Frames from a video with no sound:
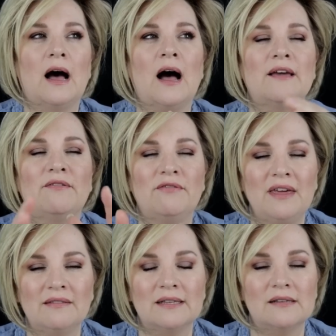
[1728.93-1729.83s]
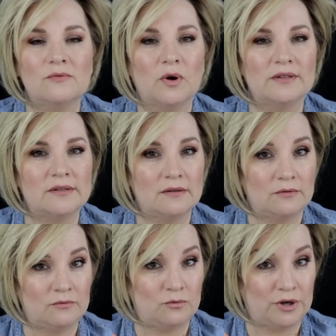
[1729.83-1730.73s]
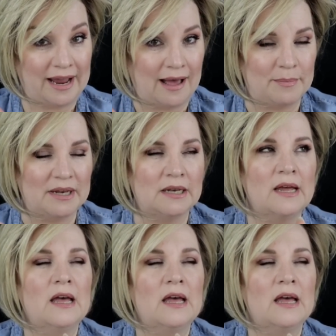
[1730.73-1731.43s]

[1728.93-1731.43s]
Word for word: I think this is what would happen